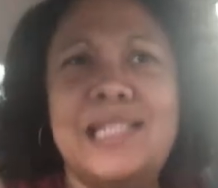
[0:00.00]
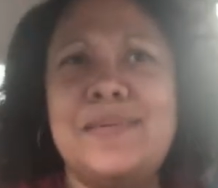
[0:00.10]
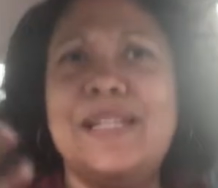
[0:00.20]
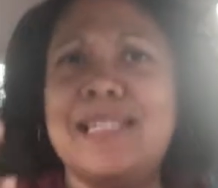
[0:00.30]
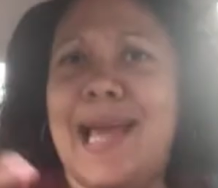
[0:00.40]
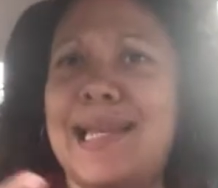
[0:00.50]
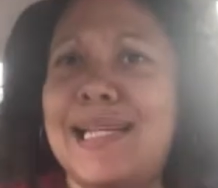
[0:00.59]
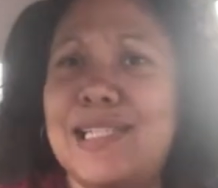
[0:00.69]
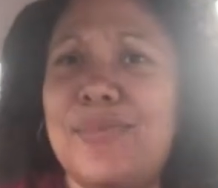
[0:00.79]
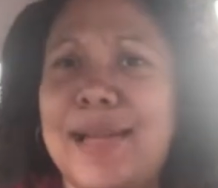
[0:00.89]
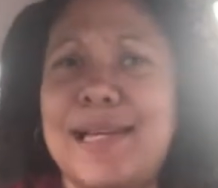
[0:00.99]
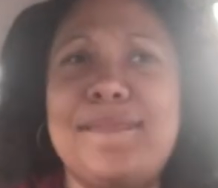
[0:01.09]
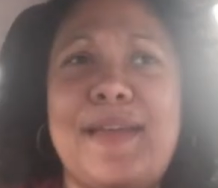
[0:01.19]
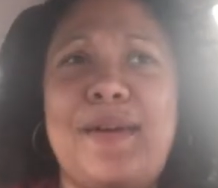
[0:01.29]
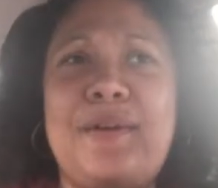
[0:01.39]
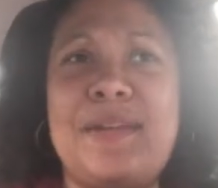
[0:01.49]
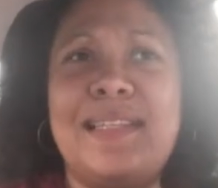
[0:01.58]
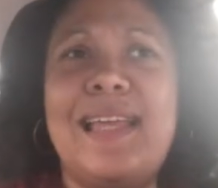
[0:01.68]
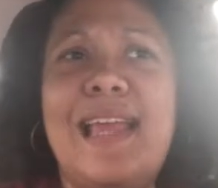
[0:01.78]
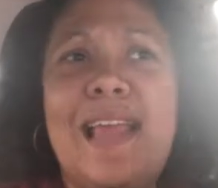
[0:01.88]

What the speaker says: It's because I need to wake up that early.